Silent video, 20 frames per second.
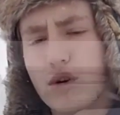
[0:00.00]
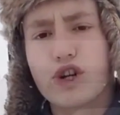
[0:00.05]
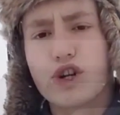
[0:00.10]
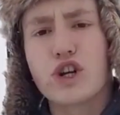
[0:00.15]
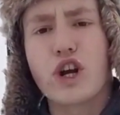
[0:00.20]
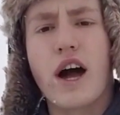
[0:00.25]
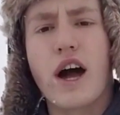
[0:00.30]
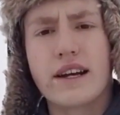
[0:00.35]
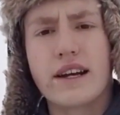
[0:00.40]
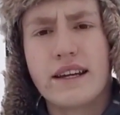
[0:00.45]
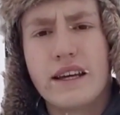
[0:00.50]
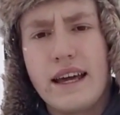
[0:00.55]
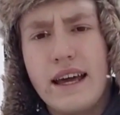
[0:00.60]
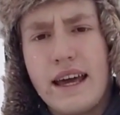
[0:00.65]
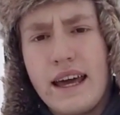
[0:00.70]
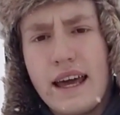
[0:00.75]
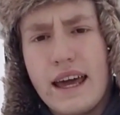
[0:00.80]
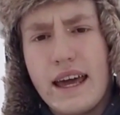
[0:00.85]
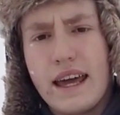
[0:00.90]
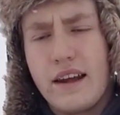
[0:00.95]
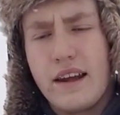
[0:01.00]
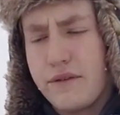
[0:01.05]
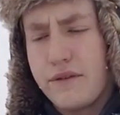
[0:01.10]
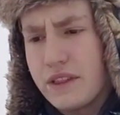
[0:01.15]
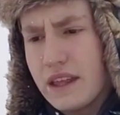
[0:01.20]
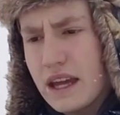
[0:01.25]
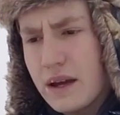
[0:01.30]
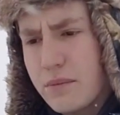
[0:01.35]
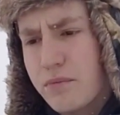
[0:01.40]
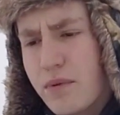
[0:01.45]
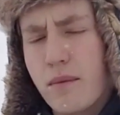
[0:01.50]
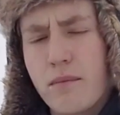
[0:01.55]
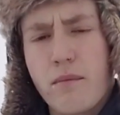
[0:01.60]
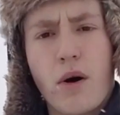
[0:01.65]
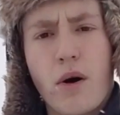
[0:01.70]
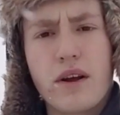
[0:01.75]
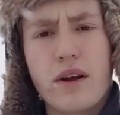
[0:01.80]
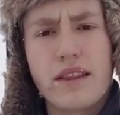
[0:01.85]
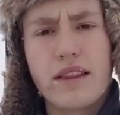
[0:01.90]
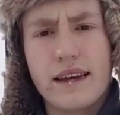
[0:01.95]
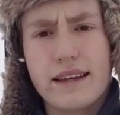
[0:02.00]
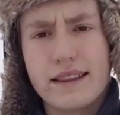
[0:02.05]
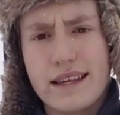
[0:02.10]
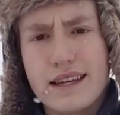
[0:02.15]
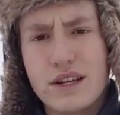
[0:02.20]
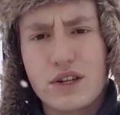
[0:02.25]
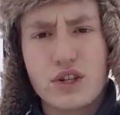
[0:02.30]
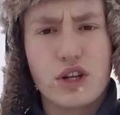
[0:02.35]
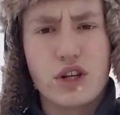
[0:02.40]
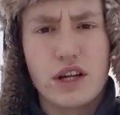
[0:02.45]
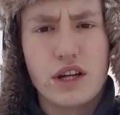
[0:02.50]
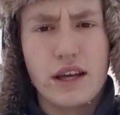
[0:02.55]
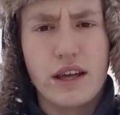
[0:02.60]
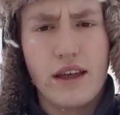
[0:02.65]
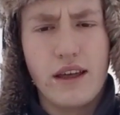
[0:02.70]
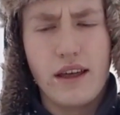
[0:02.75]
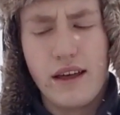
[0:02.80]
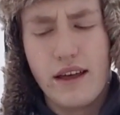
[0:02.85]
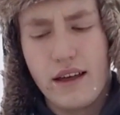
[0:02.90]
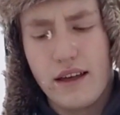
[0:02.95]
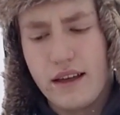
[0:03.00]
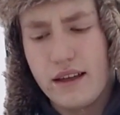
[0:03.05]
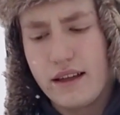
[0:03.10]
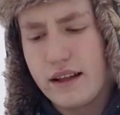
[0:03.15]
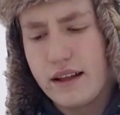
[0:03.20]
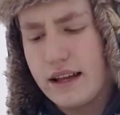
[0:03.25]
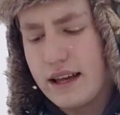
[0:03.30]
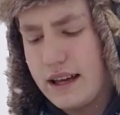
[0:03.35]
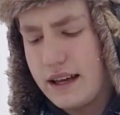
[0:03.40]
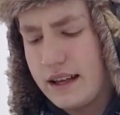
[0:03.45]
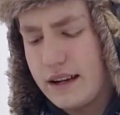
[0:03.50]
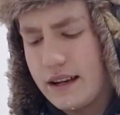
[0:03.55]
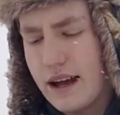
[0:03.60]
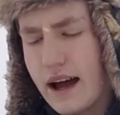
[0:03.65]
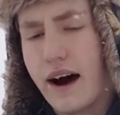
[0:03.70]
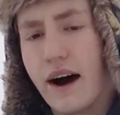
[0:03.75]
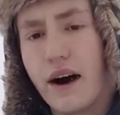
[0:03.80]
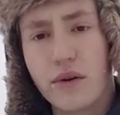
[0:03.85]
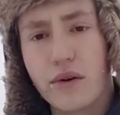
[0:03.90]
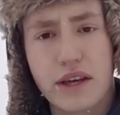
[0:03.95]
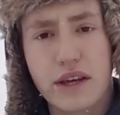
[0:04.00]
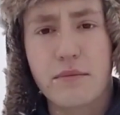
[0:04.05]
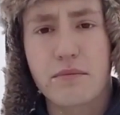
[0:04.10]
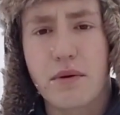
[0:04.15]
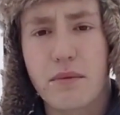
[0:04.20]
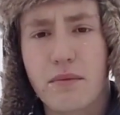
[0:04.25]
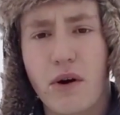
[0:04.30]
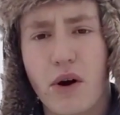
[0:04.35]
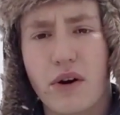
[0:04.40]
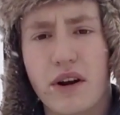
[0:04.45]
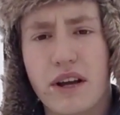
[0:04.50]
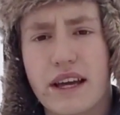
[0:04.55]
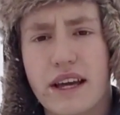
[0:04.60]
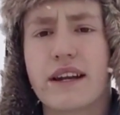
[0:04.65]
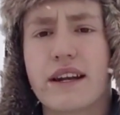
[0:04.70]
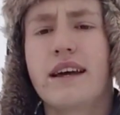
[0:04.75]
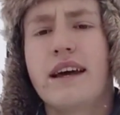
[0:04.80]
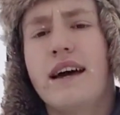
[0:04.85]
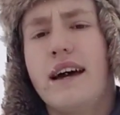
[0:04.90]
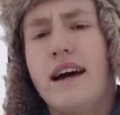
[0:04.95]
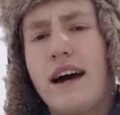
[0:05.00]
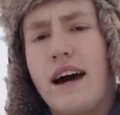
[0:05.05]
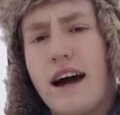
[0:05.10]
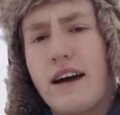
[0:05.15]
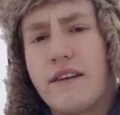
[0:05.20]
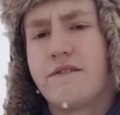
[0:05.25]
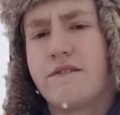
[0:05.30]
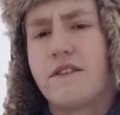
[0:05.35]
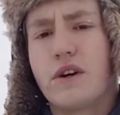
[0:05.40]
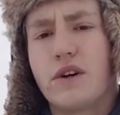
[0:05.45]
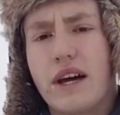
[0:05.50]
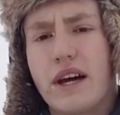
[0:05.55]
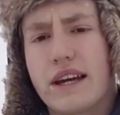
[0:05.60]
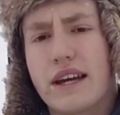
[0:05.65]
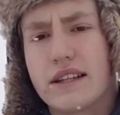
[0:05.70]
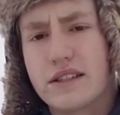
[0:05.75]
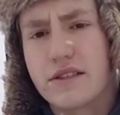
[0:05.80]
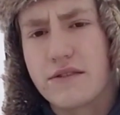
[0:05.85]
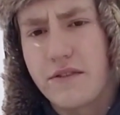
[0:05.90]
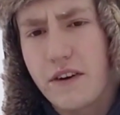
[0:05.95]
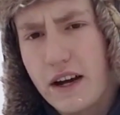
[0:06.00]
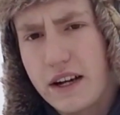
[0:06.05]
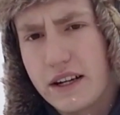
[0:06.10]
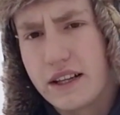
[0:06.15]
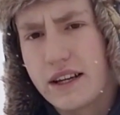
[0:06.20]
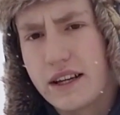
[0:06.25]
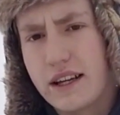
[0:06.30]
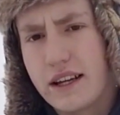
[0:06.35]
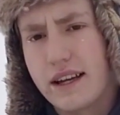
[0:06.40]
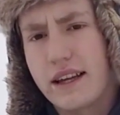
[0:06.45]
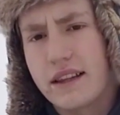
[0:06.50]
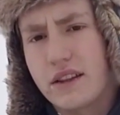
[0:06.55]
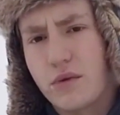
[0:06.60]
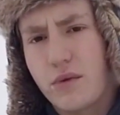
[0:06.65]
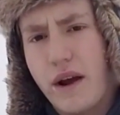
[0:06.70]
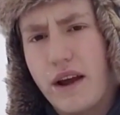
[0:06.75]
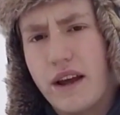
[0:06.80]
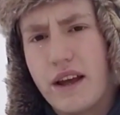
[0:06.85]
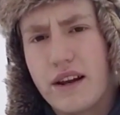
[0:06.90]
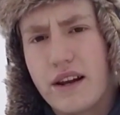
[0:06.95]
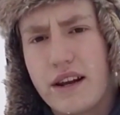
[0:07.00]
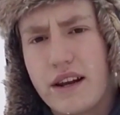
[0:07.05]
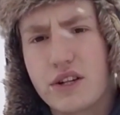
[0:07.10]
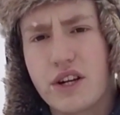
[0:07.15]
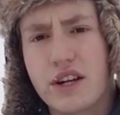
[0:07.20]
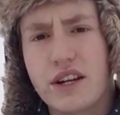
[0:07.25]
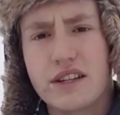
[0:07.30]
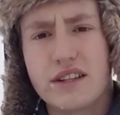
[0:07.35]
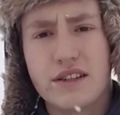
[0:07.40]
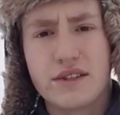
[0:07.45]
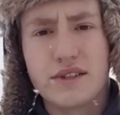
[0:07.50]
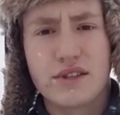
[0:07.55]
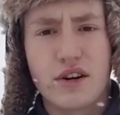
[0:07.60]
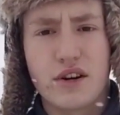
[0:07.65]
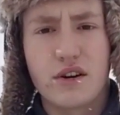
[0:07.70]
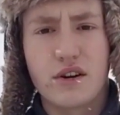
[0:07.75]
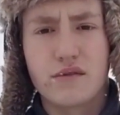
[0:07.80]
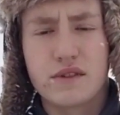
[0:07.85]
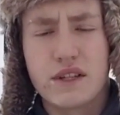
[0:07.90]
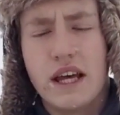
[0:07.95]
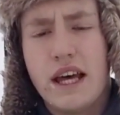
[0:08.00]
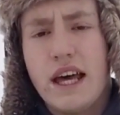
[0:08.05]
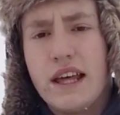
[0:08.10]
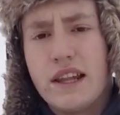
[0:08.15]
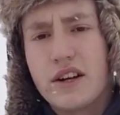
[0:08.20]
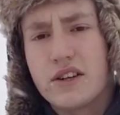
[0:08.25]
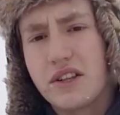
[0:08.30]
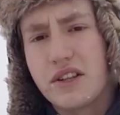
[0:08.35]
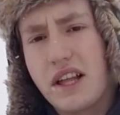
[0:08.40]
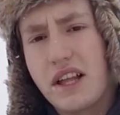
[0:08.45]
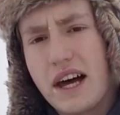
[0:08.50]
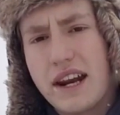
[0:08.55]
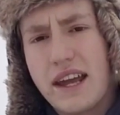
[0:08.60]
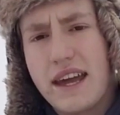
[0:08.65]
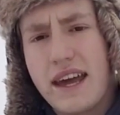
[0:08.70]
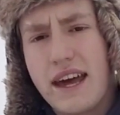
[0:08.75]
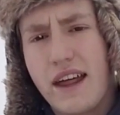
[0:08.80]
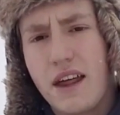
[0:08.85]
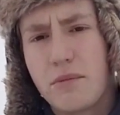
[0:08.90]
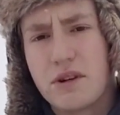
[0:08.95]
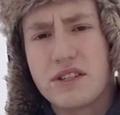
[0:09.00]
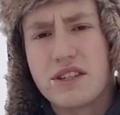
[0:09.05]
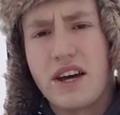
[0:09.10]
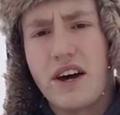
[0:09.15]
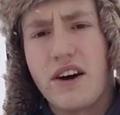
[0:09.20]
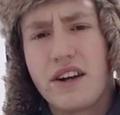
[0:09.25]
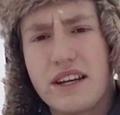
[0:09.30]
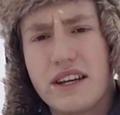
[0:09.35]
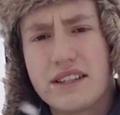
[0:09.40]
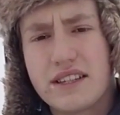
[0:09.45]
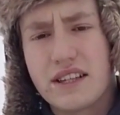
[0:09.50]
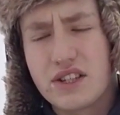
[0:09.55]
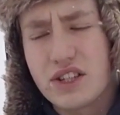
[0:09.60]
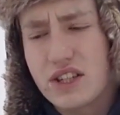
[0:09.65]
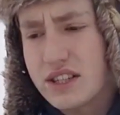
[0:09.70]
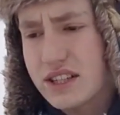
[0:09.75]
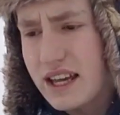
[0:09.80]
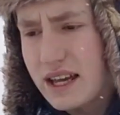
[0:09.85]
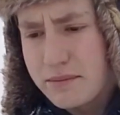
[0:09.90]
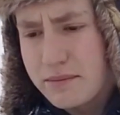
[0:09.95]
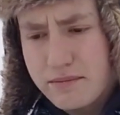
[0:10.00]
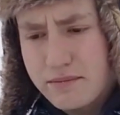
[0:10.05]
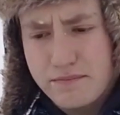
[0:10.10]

shine. And if they promote it like they should, and I'll keep promoting it, I feel like it's finally going to get the recognition it deserves. There's a lot of calibers nowadays that just get